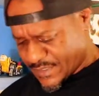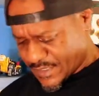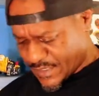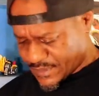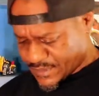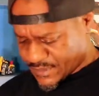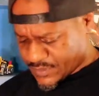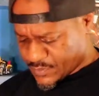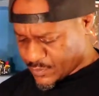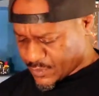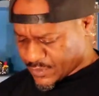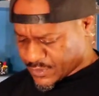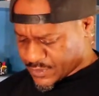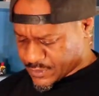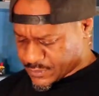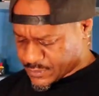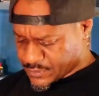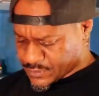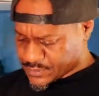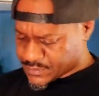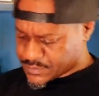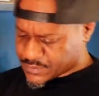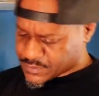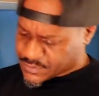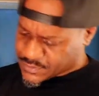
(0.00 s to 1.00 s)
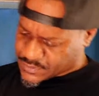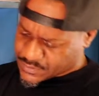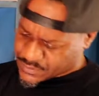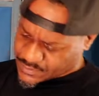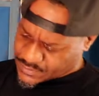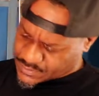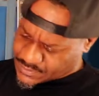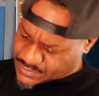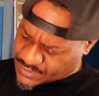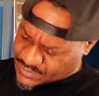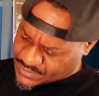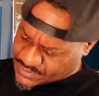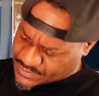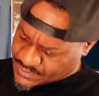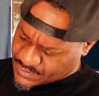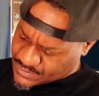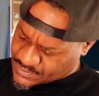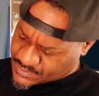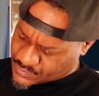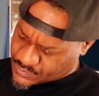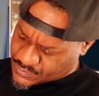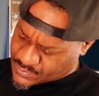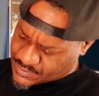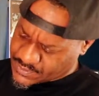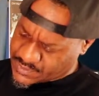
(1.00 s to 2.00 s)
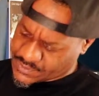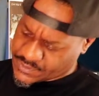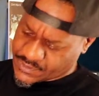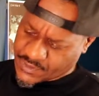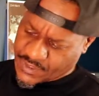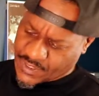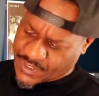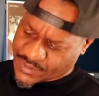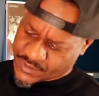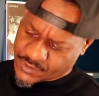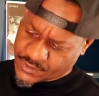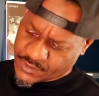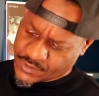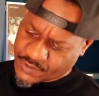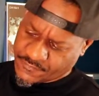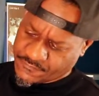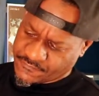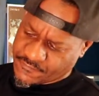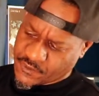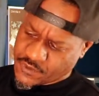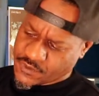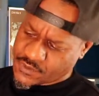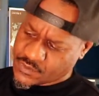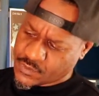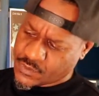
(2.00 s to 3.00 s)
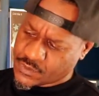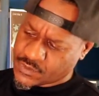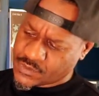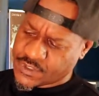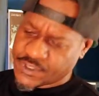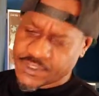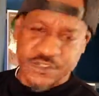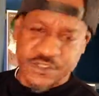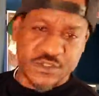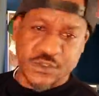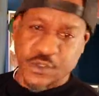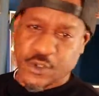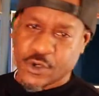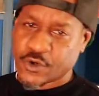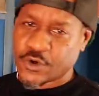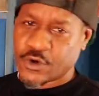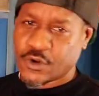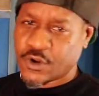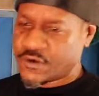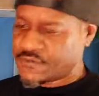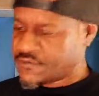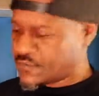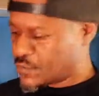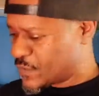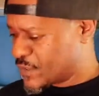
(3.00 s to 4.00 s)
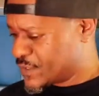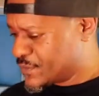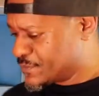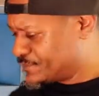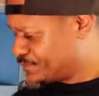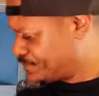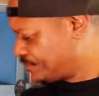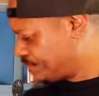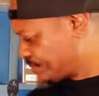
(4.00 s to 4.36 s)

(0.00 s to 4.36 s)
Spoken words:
I just wanted to get this one. This is actually the first one that he started off with.